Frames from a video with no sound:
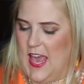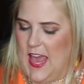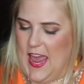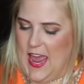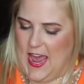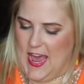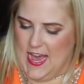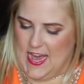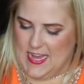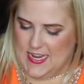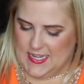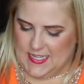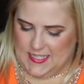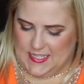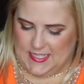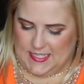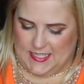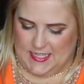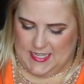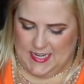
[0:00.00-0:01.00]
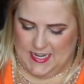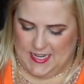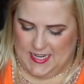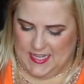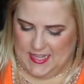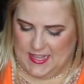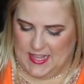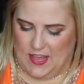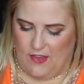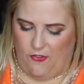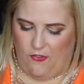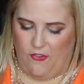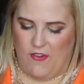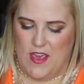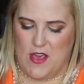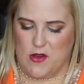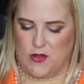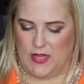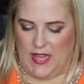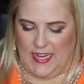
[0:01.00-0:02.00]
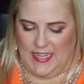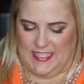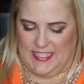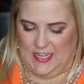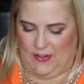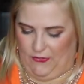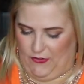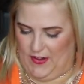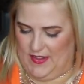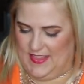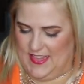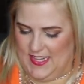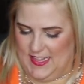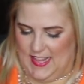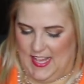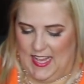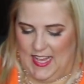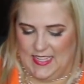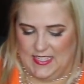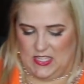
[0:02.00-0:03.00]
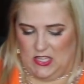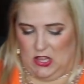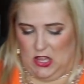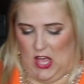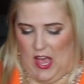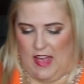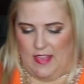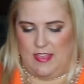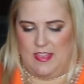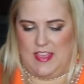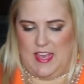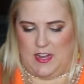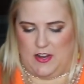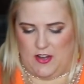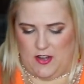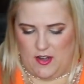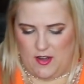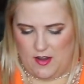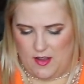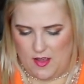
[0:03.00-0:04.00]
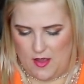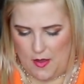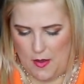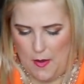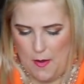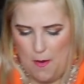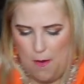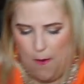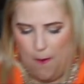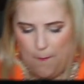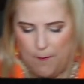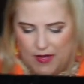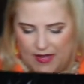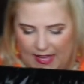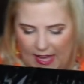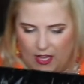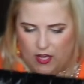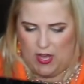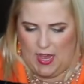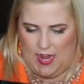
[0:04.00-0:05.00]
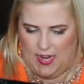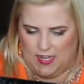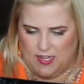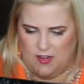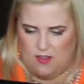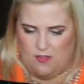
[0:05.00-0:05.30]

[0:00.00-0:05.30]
And they feel like different than leggings, a lot thicker, but they kind